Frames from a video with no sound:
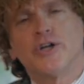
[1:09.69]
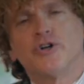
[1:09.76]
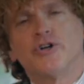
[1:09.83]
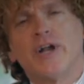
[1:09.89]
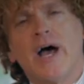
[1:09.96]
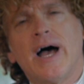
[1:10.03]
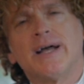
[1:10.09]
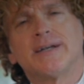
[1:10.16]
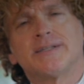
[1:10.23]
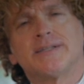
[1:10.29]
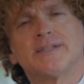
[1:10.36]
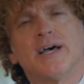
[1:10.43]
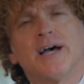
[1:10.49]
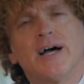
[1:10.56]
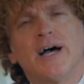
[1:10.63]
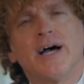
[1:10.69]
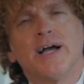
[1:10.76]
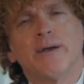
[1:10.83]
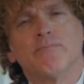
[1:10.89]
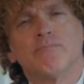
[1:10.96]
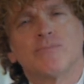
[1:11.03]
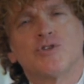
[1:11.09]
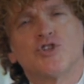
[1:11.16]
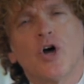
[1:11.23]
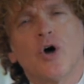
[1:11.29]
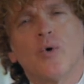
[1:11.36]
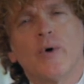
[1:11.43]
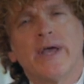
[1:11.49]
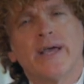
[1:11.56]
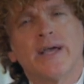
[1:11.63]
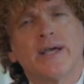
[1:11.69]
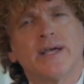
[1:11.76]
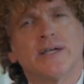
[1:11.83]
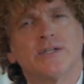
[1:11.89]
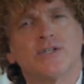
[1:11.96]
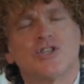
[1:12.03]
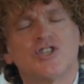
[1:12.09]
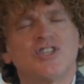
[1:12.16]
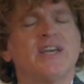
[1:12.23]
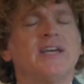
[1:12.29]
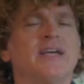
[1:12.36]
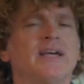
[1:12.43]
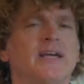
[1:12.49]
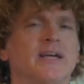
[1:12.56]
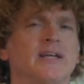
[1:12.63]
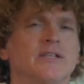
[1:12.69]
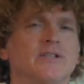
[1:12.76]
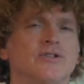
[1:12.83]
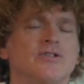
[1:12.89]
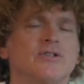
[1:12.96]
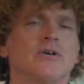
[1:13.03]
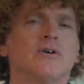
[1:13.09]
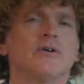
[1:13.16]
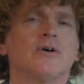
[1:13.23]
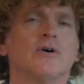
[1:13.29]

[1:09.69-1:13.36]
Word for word: it or not I'm sowing seeds